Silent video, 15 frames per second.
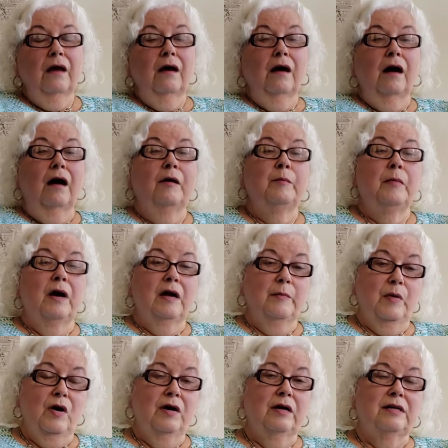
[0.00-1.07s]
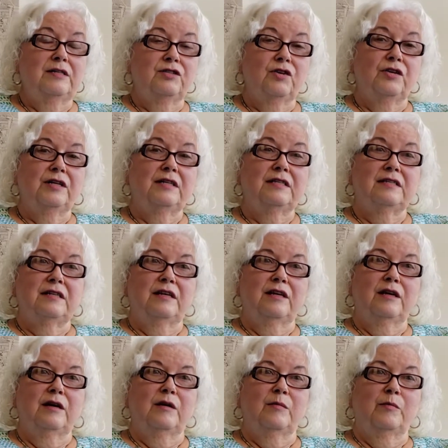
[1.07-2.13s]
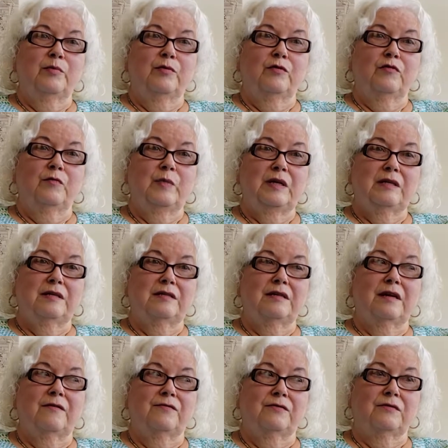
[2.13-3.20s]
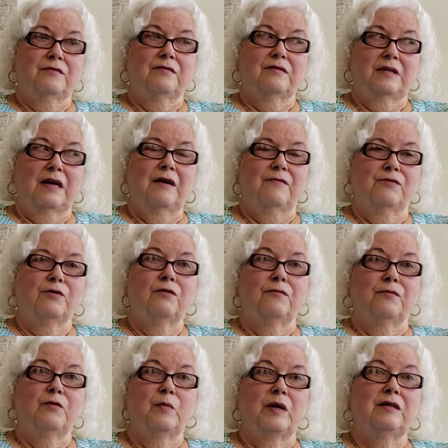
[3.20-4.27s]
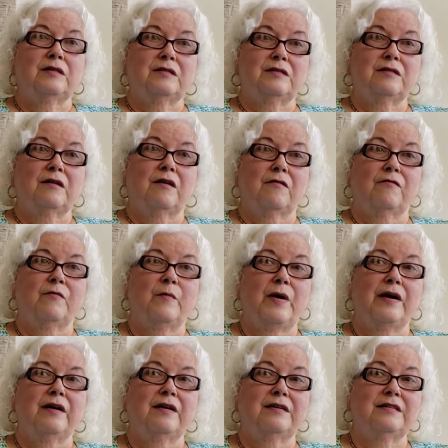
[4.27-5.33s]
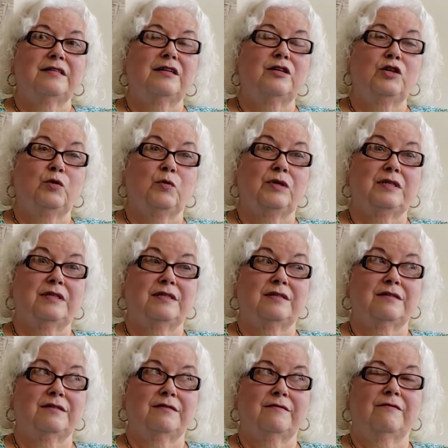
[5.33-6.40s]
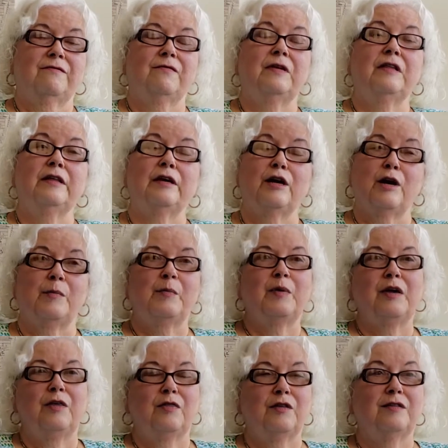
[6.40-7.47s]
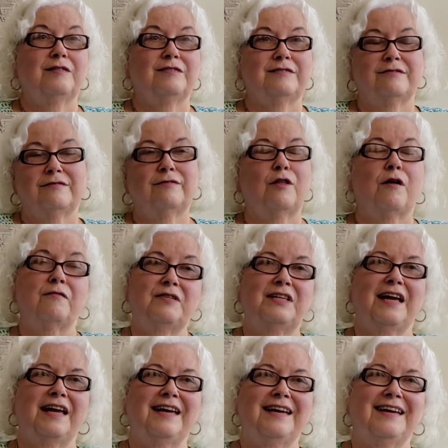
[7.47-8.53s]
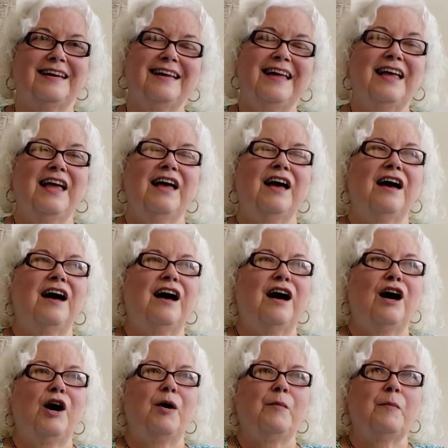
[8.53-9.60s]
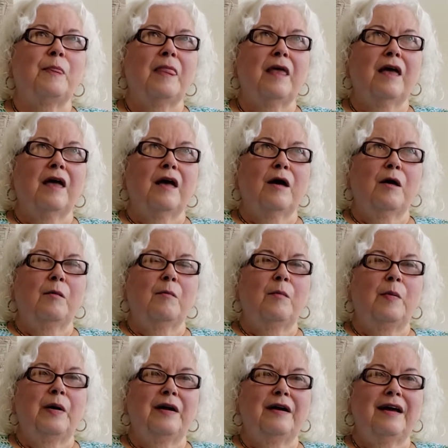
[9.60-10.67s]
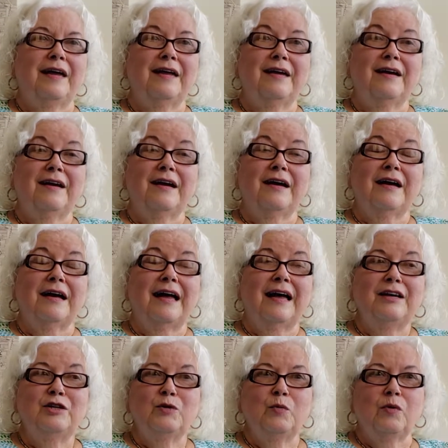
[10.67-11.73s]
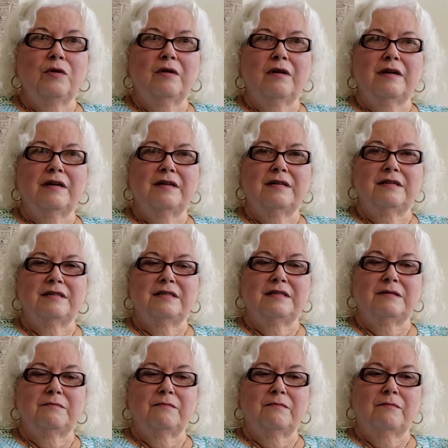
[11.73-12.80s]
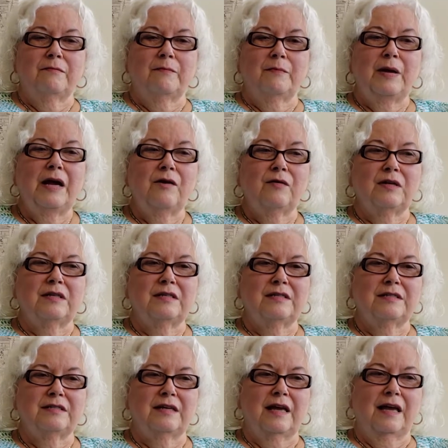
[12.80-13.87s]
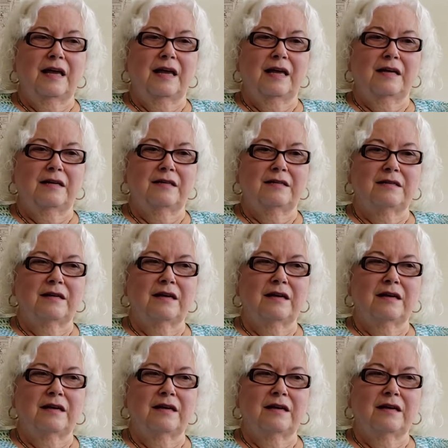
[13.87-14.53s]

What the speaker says: On my part, I started seeing improvements after a few months of my continuous filling up Ethan's love tank. But I had to work on his parents and